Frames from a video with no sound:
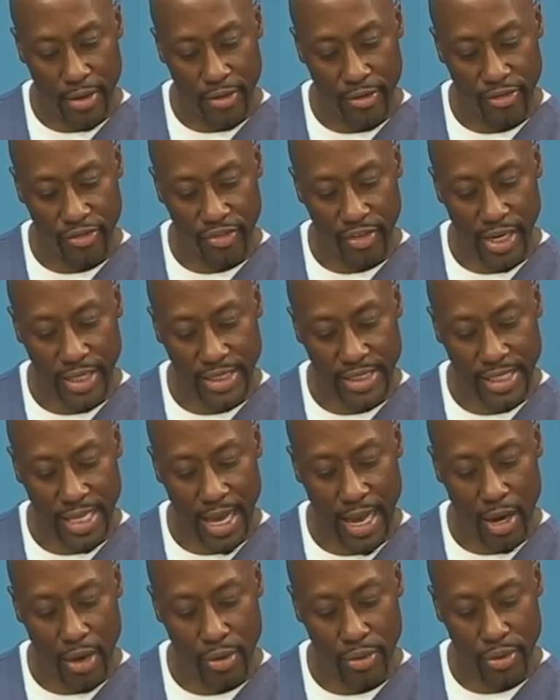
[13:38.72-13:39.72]
flex
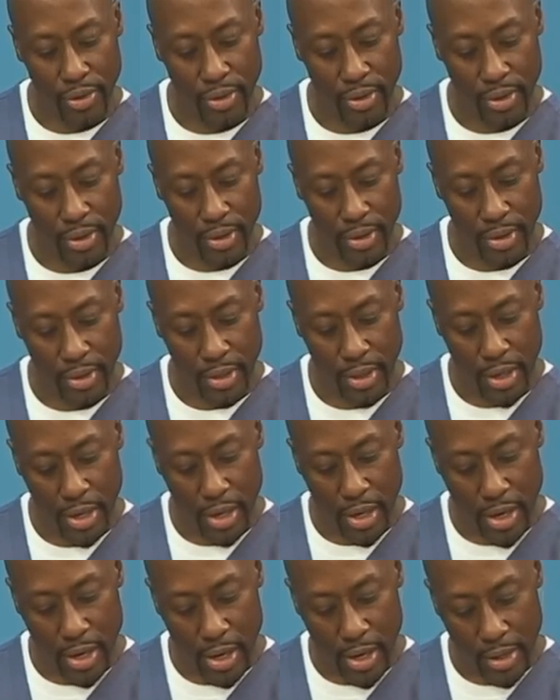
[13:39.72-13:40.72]
down,
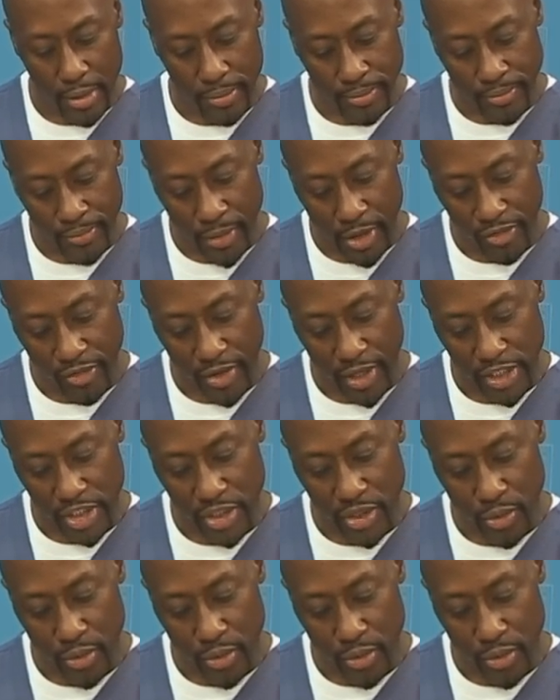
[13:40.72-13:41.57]
flex